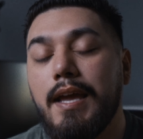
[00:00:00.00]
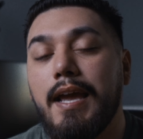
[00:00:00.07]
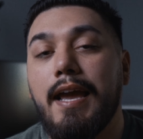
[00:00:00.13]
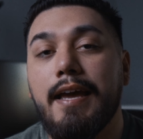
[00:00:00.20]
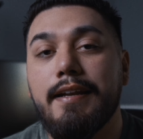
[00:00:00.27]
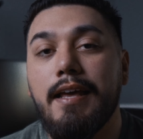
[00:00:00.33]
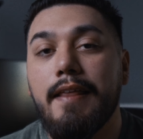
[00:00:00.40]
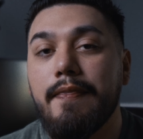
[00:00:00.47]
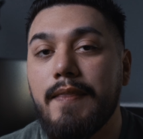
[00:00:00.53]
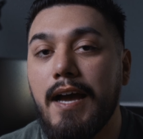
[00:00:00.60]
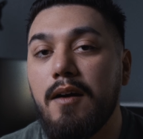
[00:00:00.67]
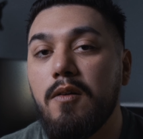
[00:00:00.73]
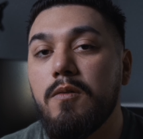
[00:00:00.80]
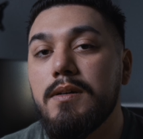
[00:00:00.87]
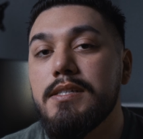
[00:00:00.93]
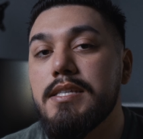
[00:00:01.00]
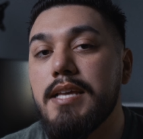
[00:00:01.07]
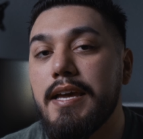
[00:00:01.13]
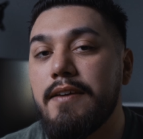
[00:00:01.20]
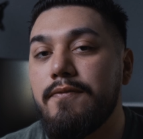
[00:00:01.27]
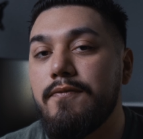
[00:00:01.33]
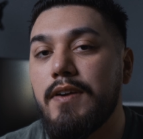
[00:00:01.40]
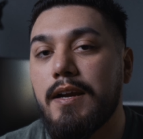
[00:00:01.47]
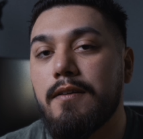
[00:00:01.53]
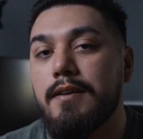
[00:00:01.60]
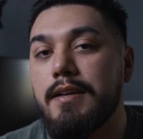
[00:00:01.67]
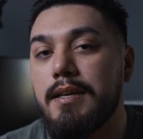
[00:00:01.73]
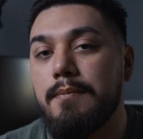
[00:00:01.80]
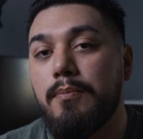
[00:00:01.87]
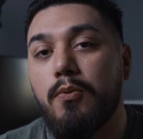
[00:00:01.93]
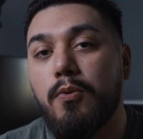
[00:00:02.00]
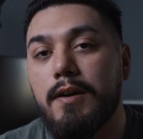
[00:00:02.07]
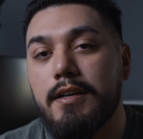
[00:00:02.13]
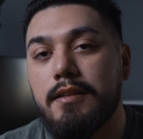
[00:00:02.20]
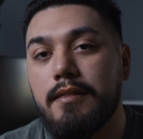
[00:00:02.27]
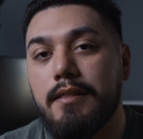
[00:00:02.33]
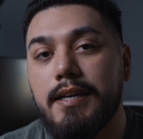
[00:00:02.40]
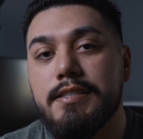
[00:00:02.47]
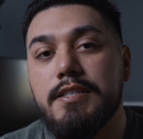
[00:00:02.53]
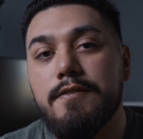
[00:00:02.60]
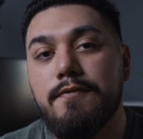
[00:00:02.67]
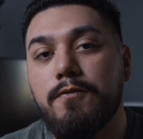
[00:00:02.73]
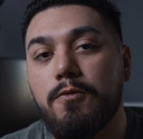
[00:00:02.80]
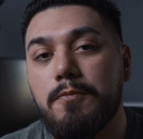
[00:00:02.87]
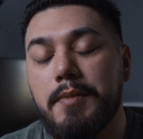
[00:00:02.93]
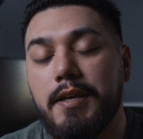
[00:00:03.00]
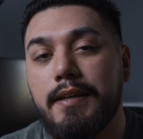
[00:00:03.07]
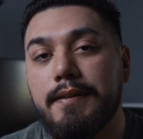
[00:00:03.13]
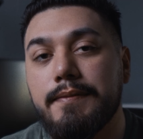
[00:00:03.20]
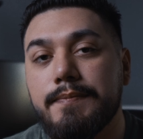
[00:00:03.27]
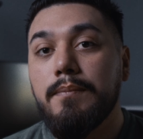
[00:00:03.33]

And that was a very important lesson for me,